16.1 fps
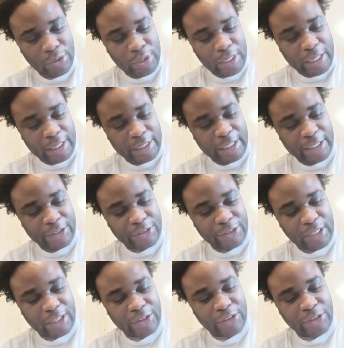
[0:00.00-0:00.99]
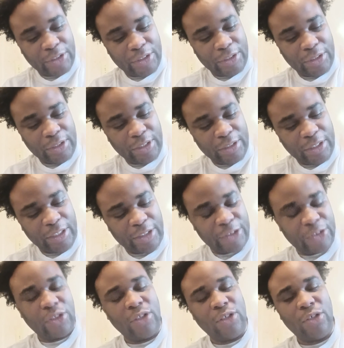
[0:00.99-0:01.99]
And each section, in
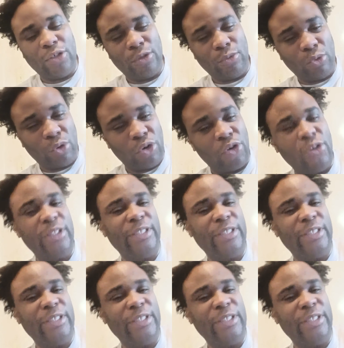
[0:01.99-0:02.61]
each world,